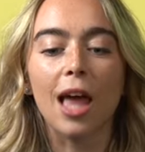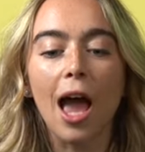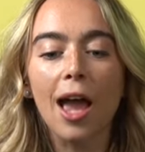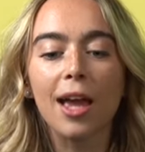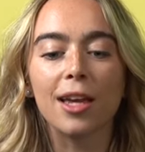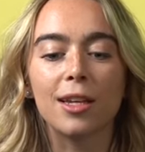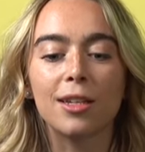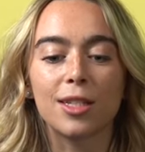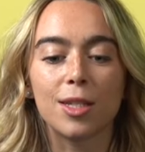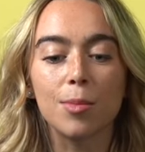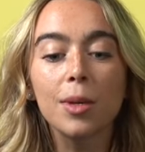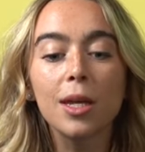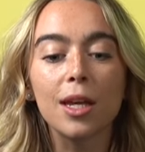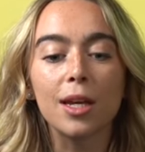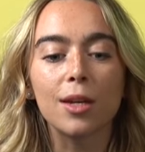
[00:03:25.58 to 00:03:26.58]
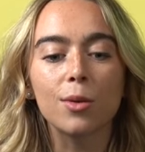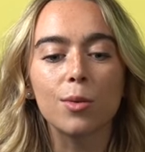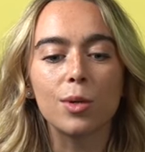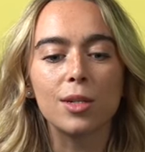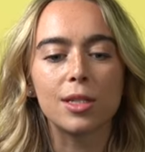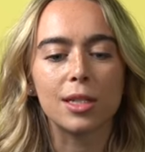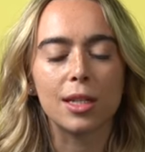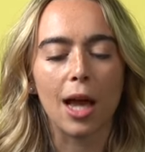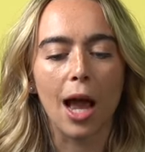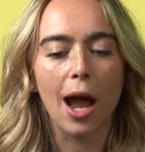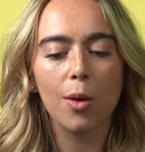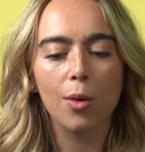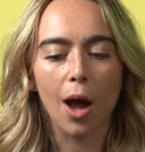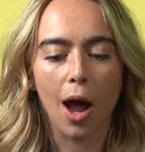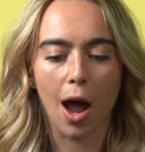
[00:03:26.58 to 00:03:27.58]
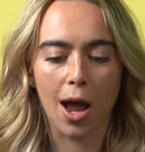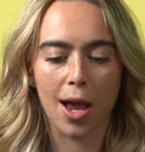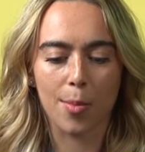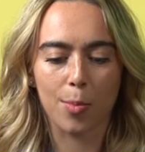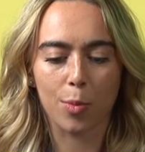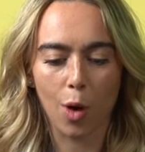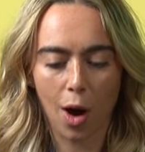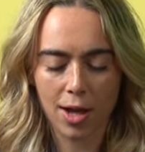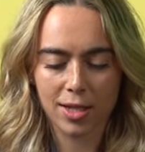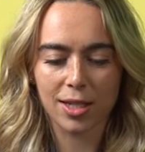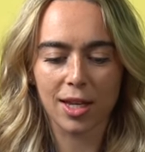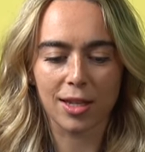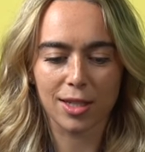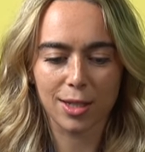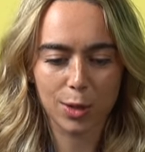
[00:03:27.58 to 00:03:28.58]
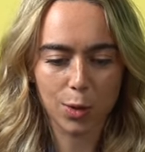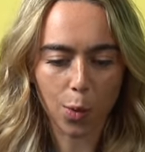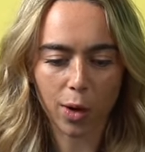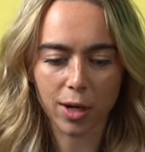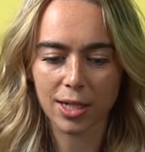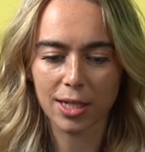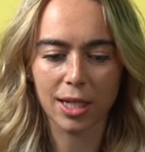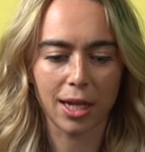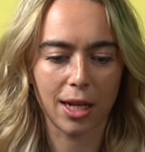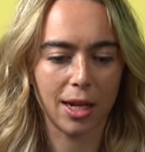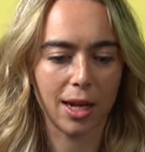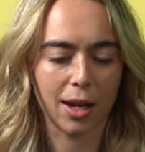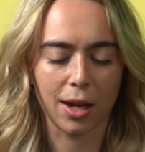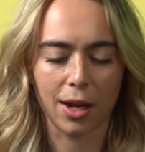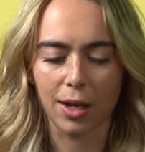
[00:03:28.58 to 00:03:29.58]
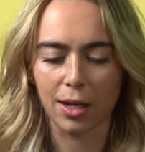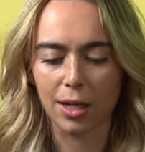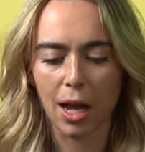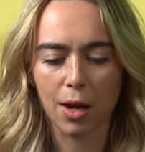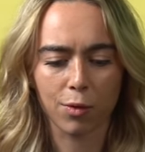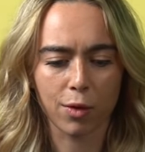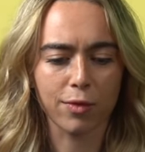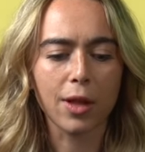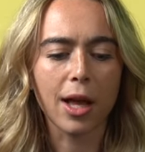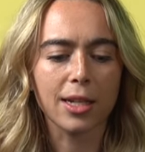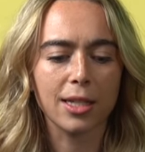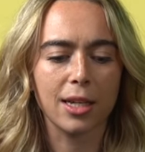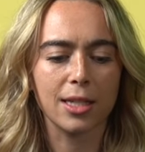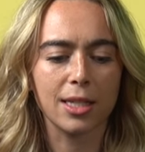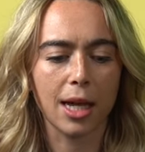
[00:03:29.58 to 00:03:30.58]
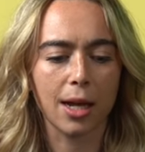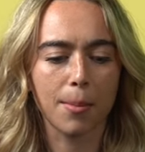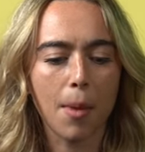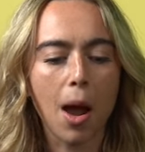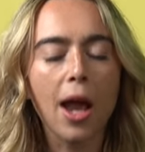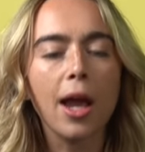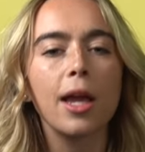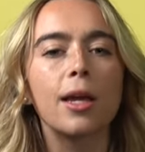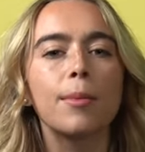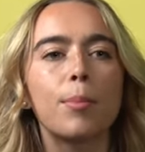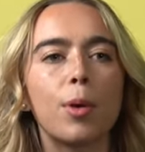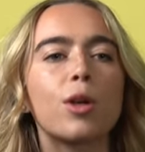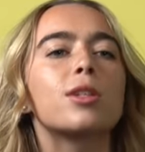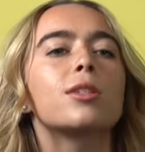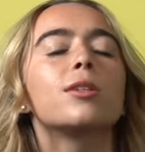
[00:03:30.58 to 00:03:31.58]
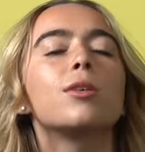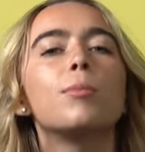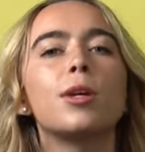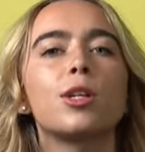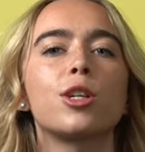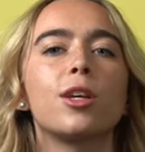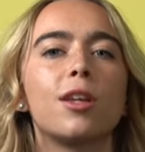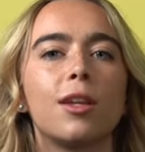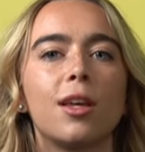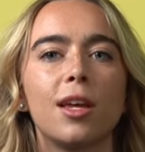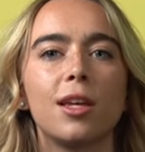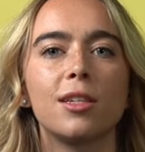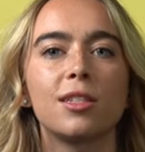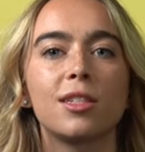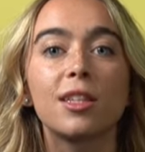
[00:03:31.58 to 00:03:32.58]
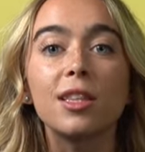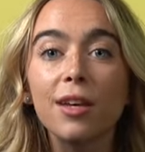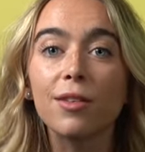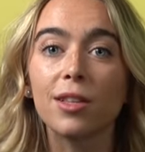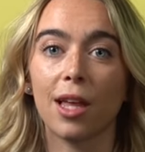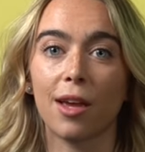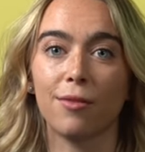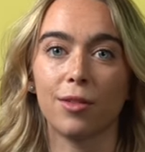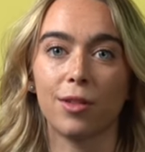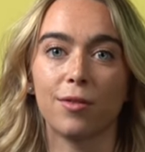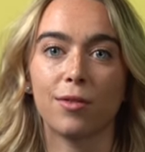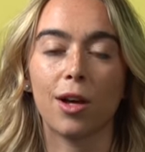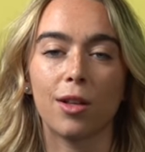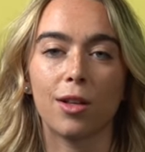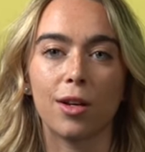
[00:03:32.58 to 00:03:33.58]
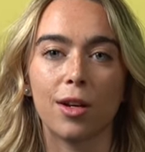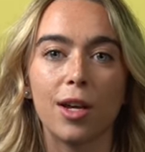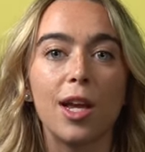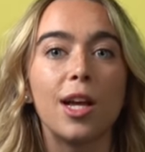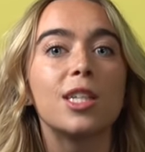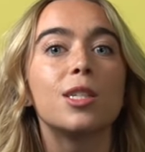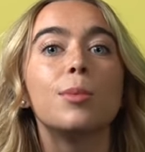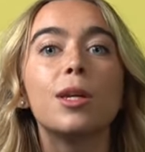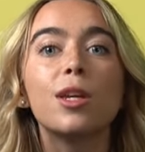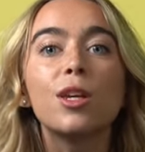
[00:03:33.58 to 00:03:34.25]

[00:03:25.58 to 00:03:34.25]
That, it to me, was how I processed quarantine and reflected, is like my personal mission is to live a life full of color, to be